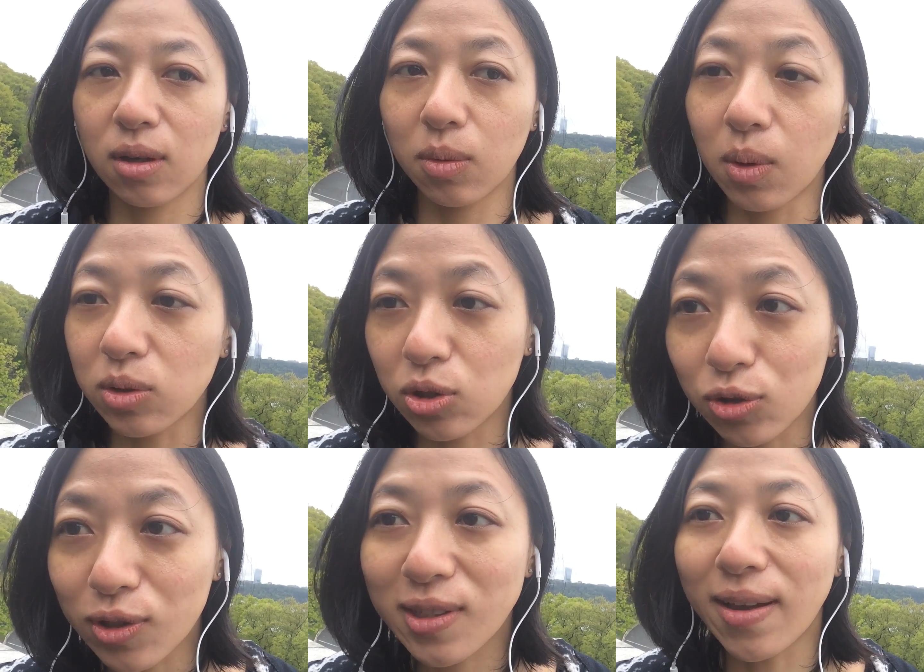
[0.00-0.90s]
You want to
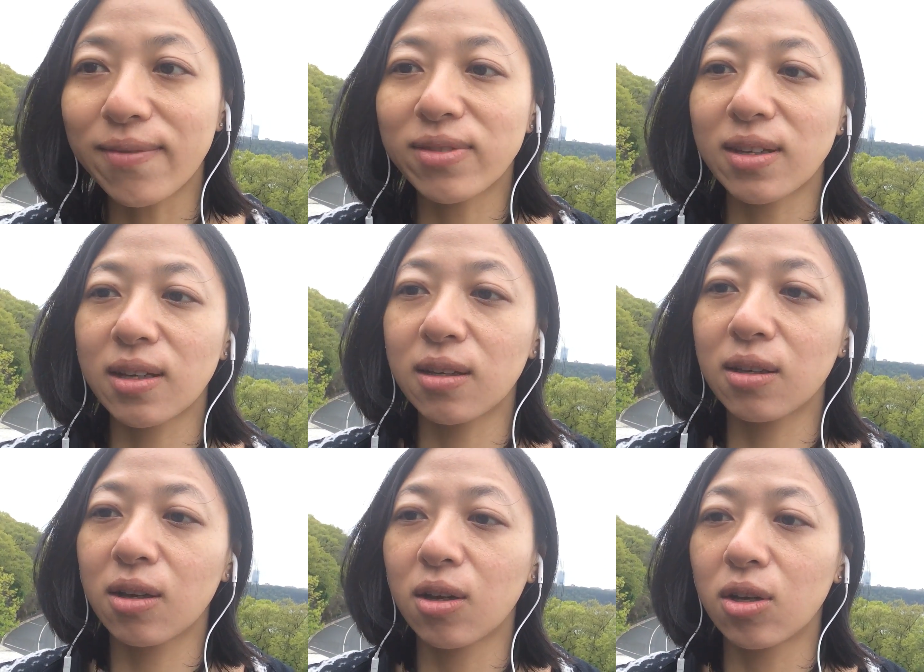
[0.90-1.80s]
do something,
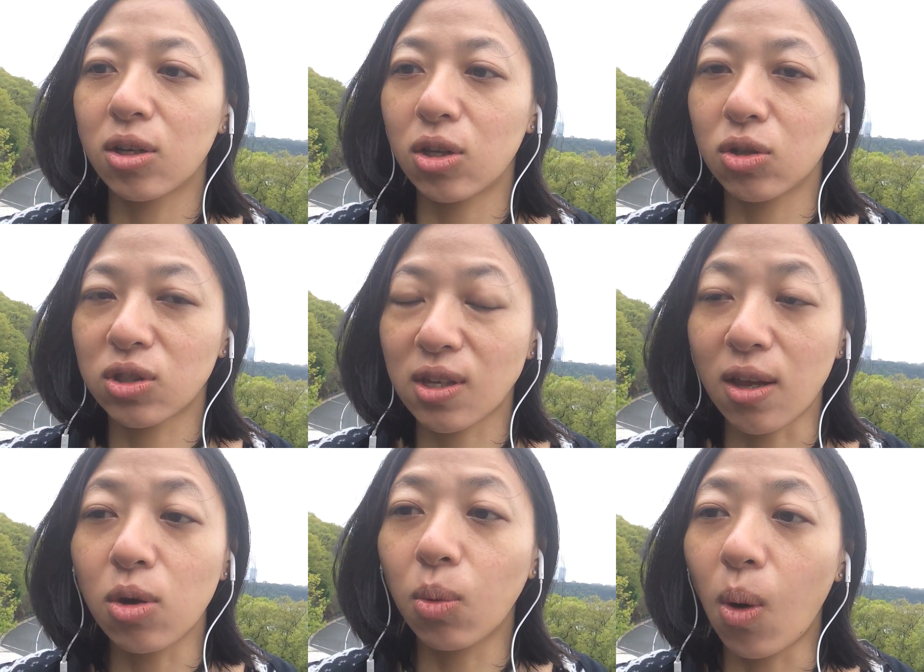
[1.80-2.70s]
you
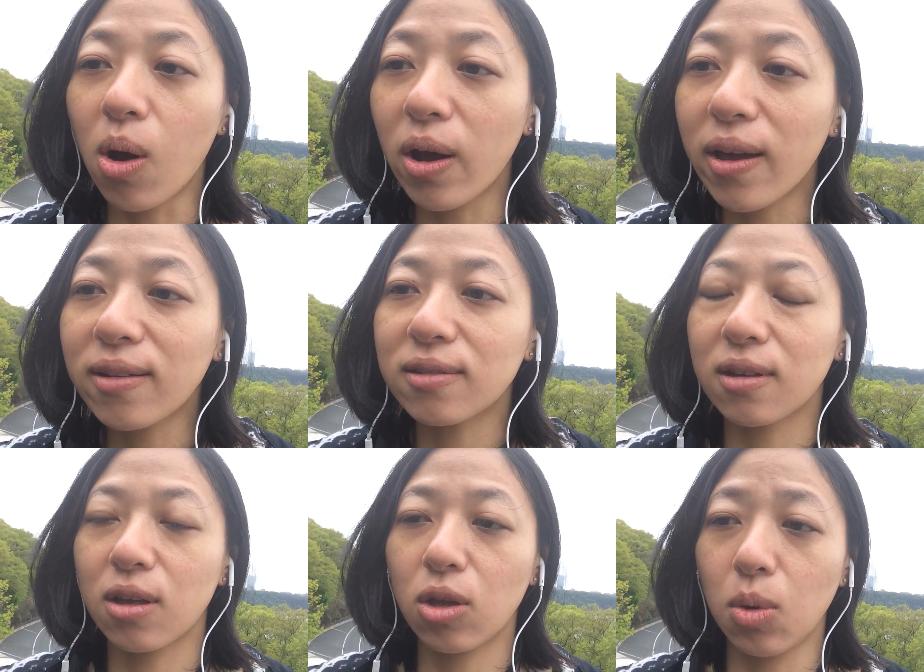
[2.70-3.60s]
say you want it,
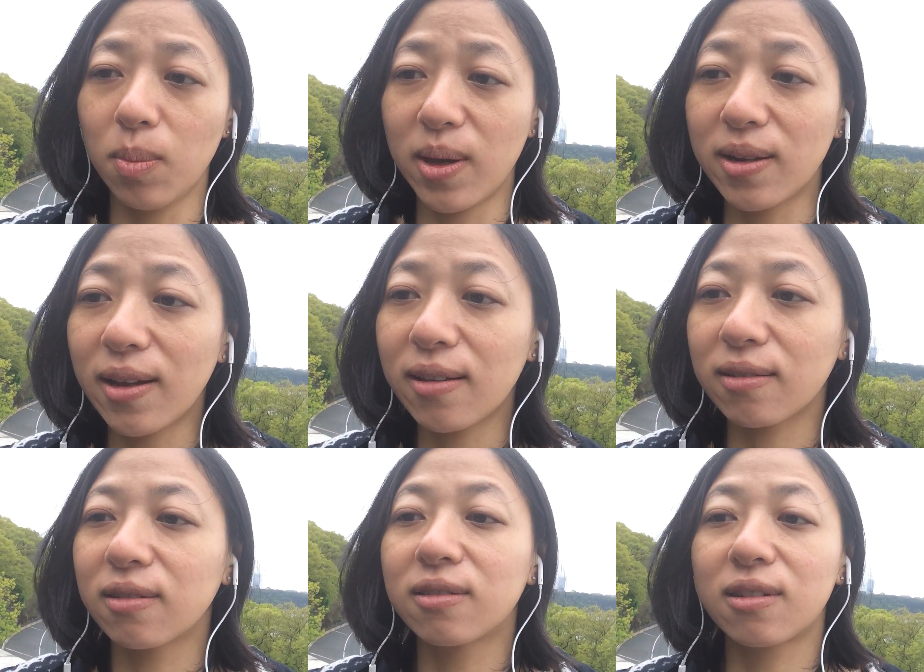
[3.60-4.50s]
you mean it,
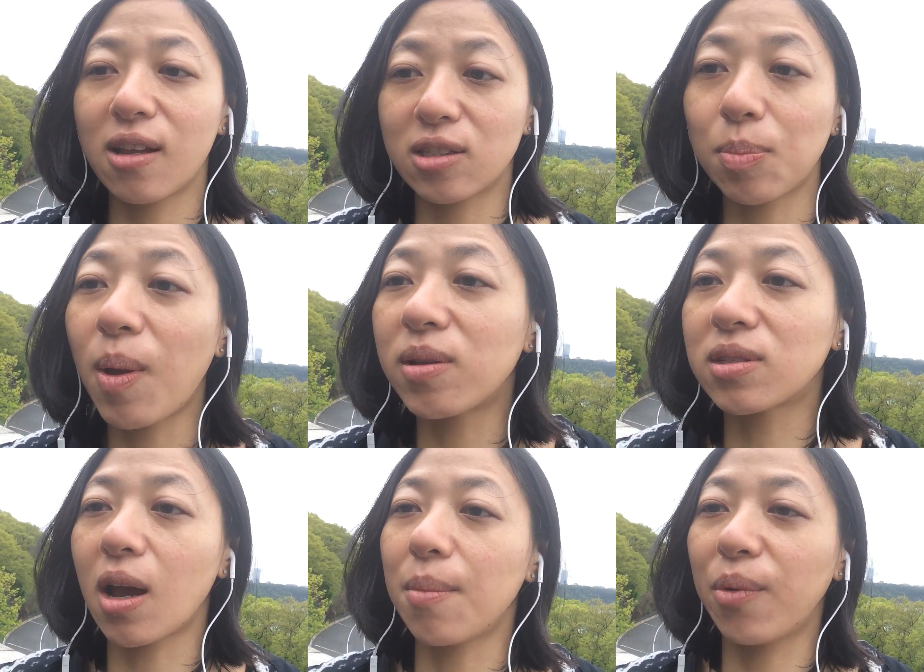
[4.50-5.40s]
then
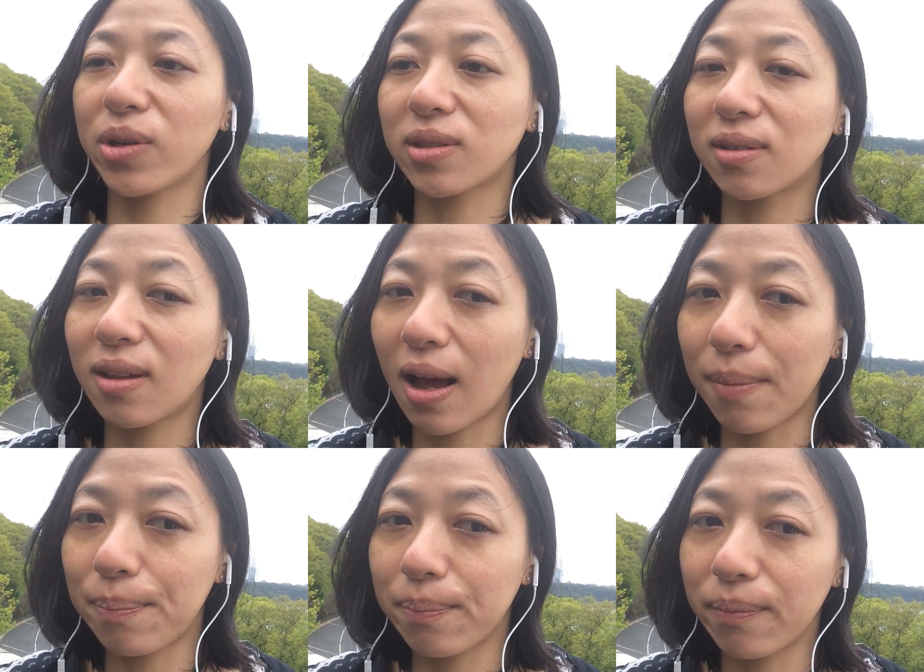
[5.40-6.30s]
spend time with
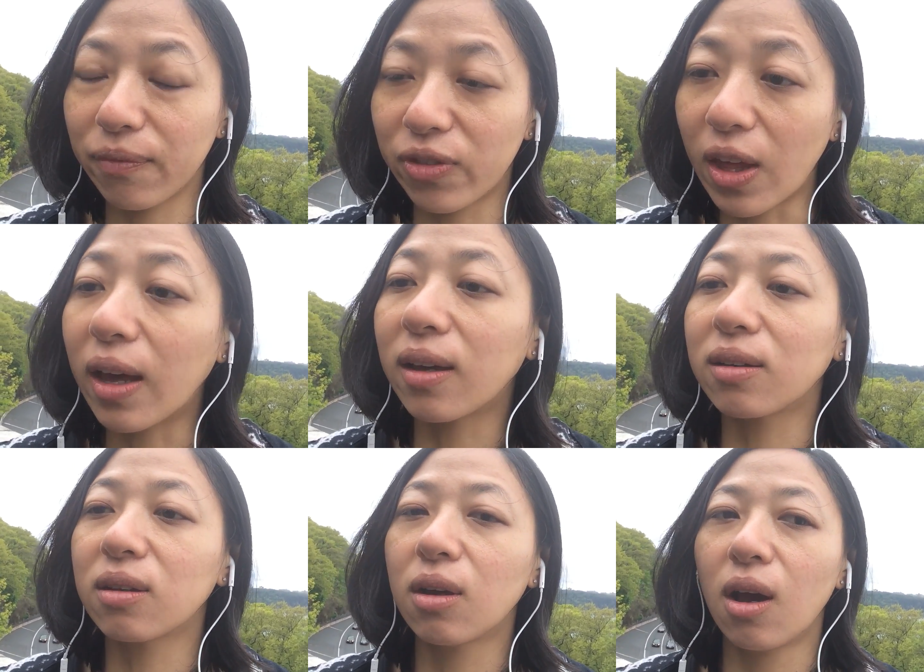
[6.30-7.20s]
that
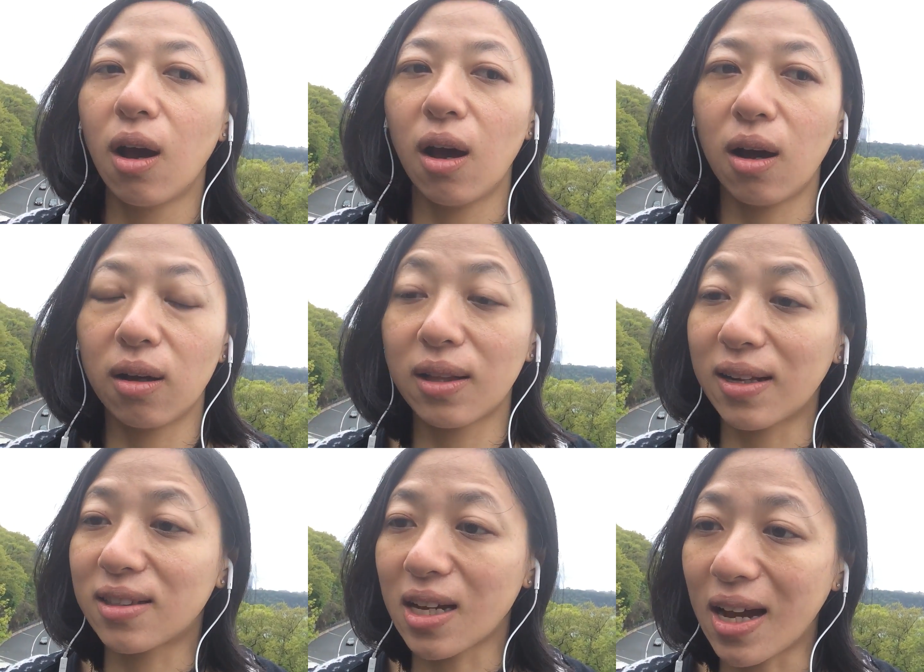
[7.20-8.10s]
thing,
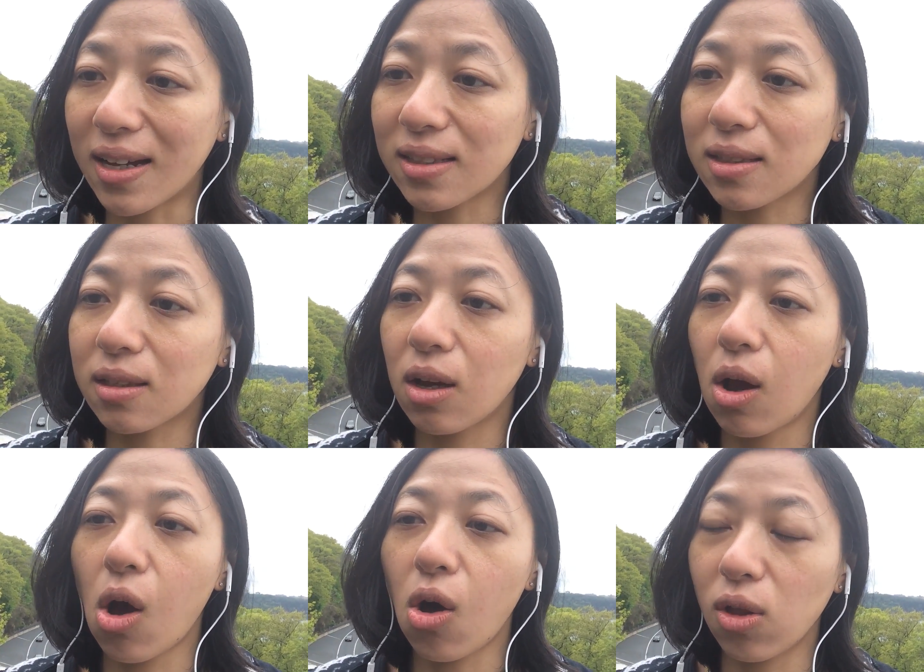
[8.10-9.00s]
that task,
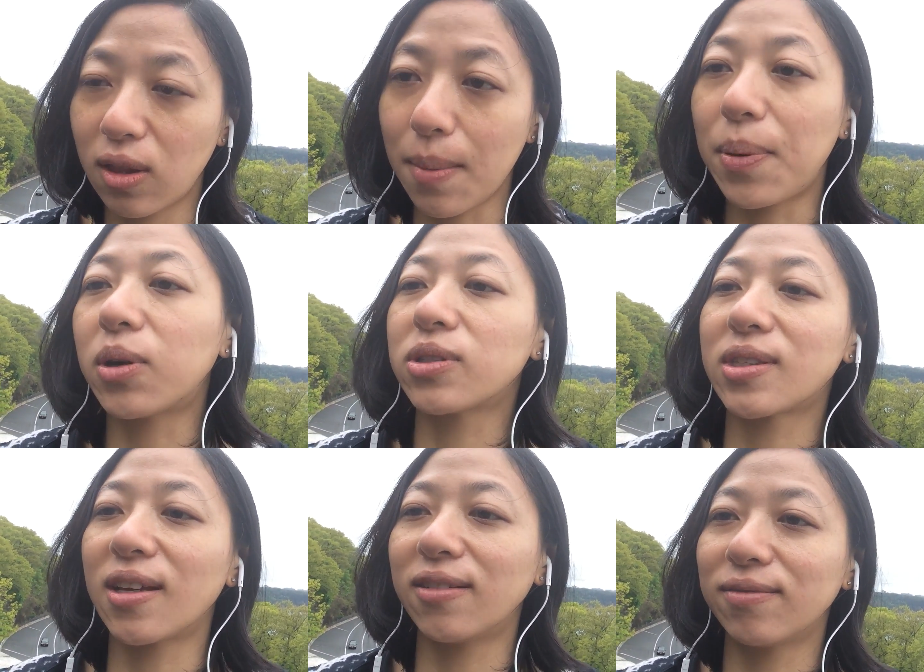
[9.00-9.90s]
or that
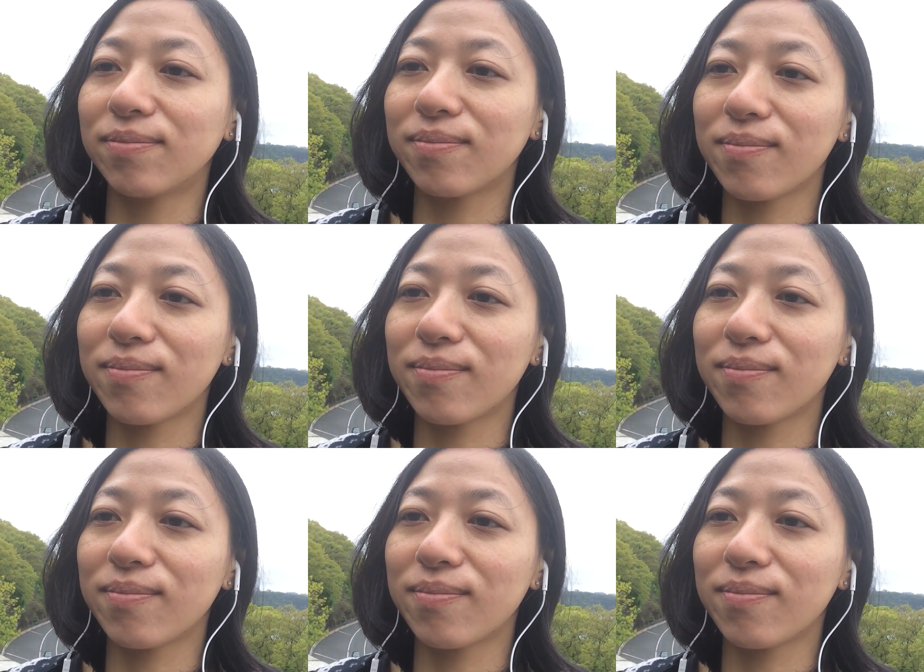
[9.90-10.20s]
person.